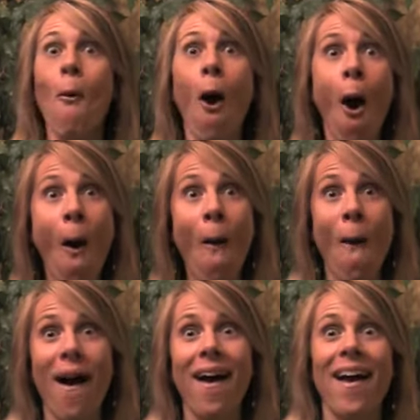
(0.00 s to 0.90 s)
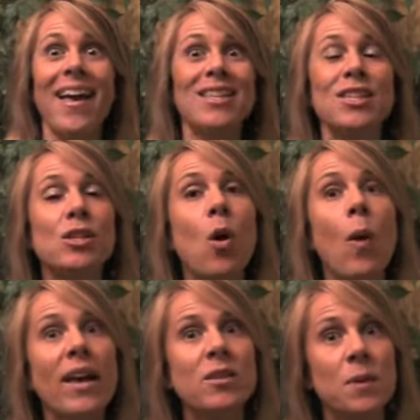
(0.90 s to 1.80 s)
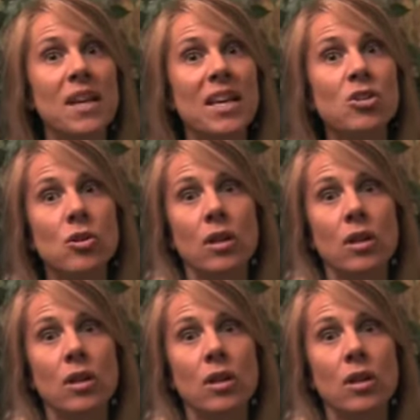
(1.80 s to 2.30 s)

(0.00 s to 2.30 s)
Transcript: Whoa. So exponential,